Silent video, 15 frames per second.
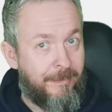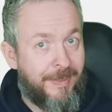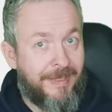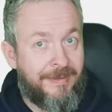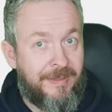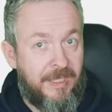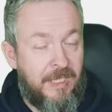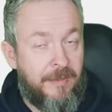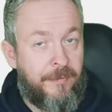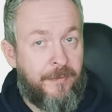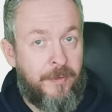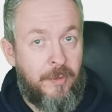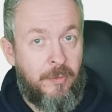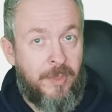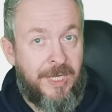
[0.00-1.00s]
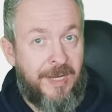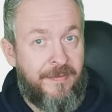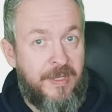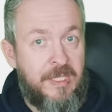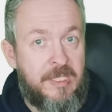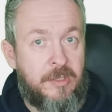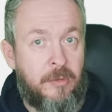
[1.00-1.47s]
But if you
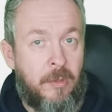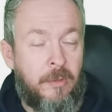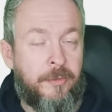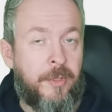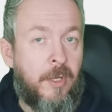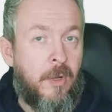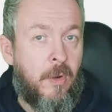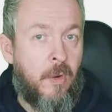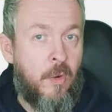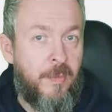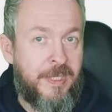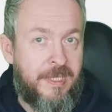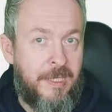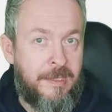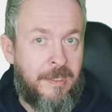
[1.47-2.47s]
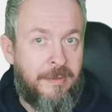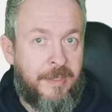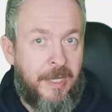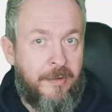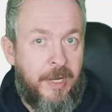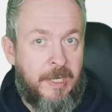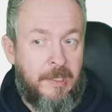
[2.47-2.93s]
have installed Home Assistant
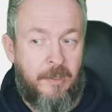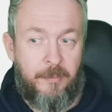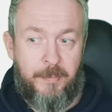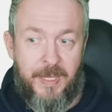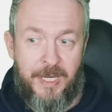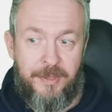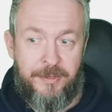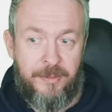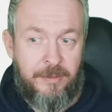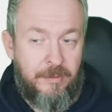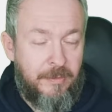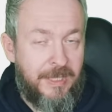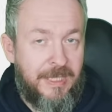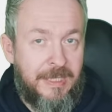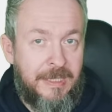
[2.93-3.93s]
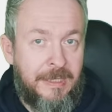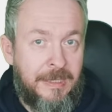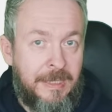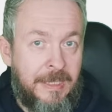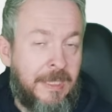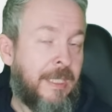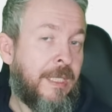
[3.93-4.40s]
directly on Python,
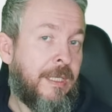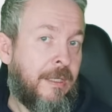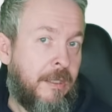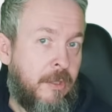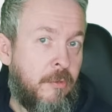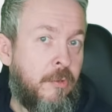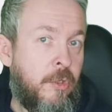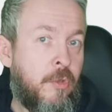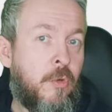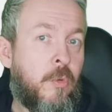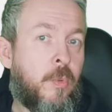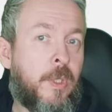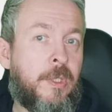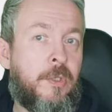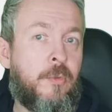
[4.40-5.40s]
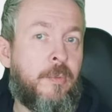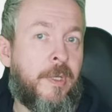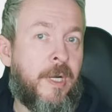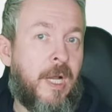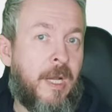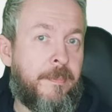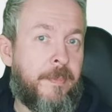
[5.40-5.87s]
well, you knew what you
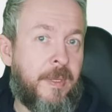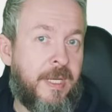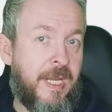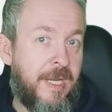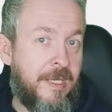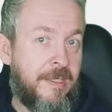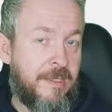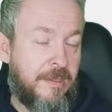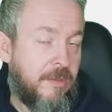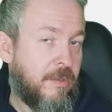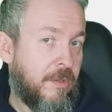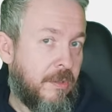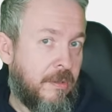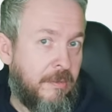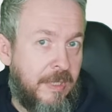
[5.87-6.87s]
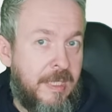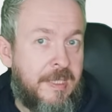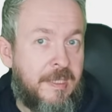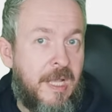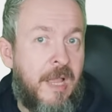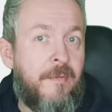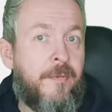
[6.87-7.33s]
were up against, so
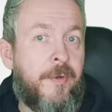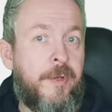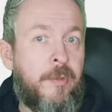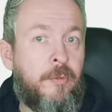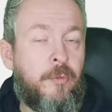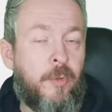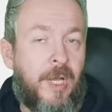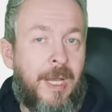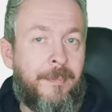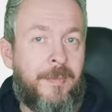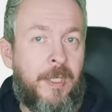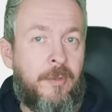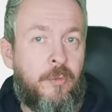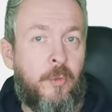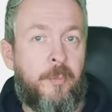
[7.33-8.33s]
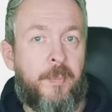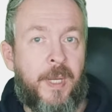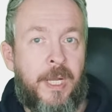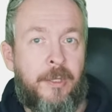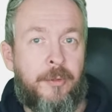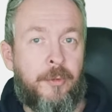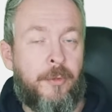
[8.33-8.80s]
it's time for you to update to
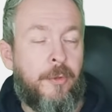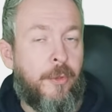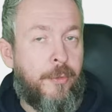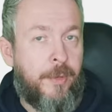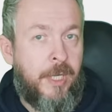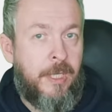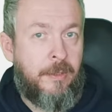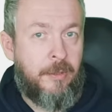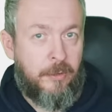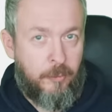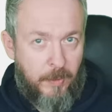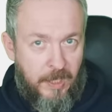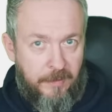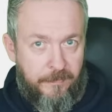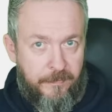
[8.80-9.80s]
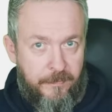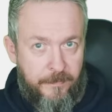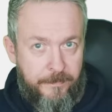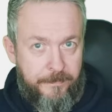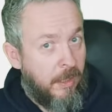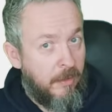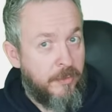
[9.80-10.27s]
Python 3.12.
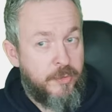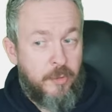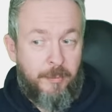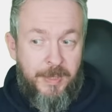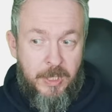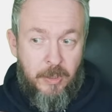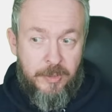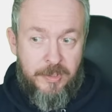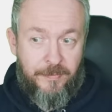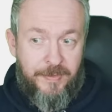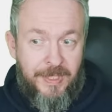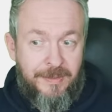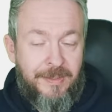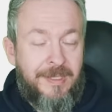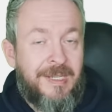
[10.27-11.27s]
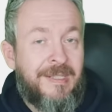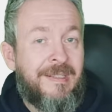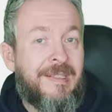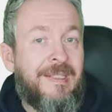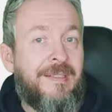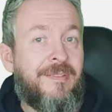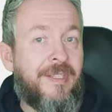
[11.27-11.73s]
Also, because of that,
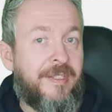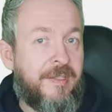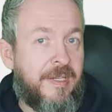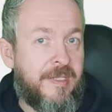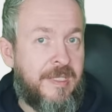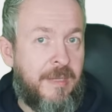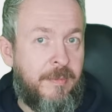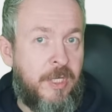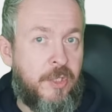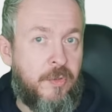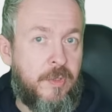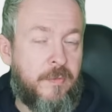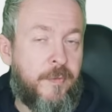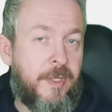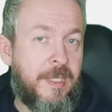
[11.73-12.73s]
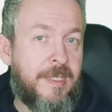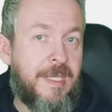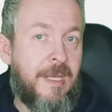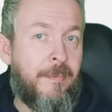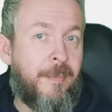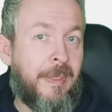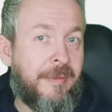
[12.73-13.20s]
currently there are some issues. For
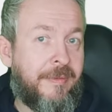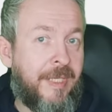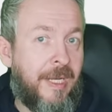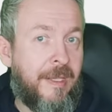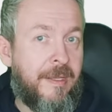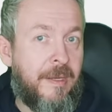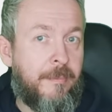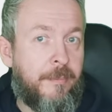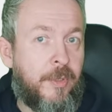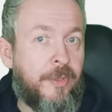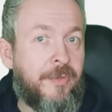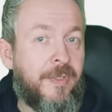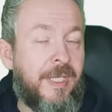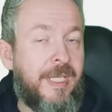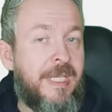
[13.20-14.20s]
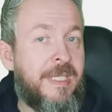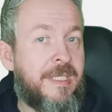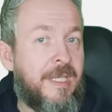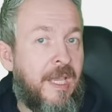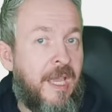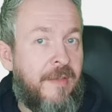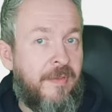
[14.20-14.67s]
example, Telegram bot
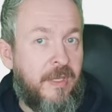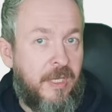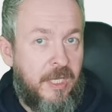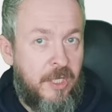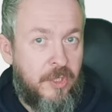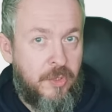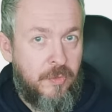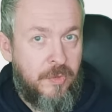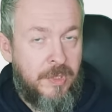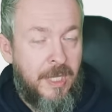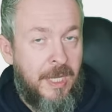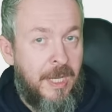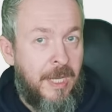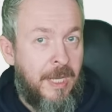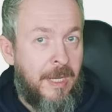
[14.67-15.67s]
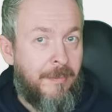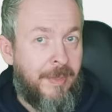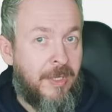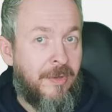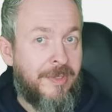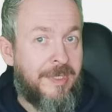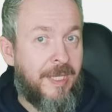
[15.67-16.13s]
is having issues
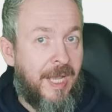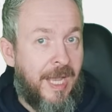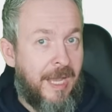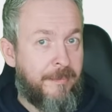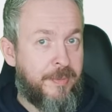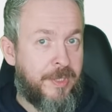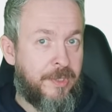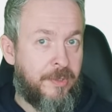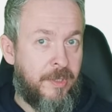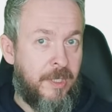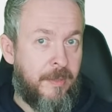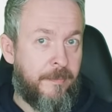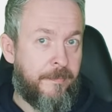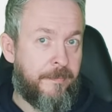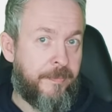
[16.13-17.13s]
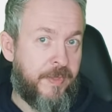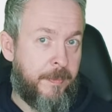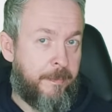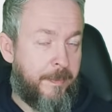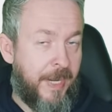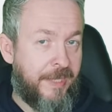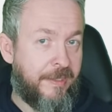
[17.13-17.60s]
because the upstream
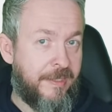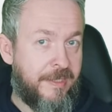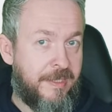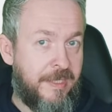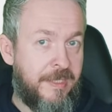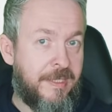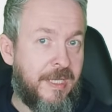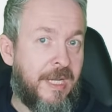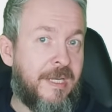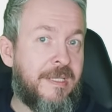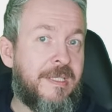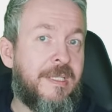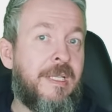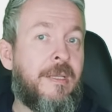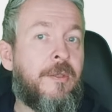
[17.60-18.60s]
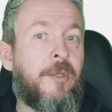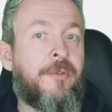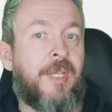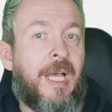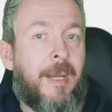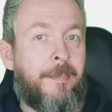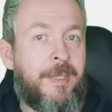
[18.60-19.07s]
dependencies are still
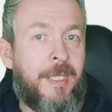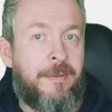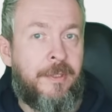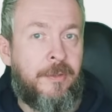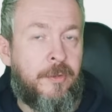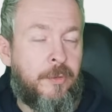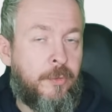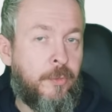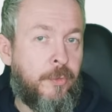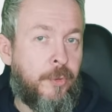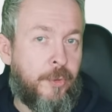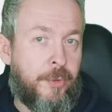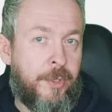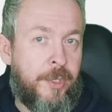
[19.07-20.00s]
not updated to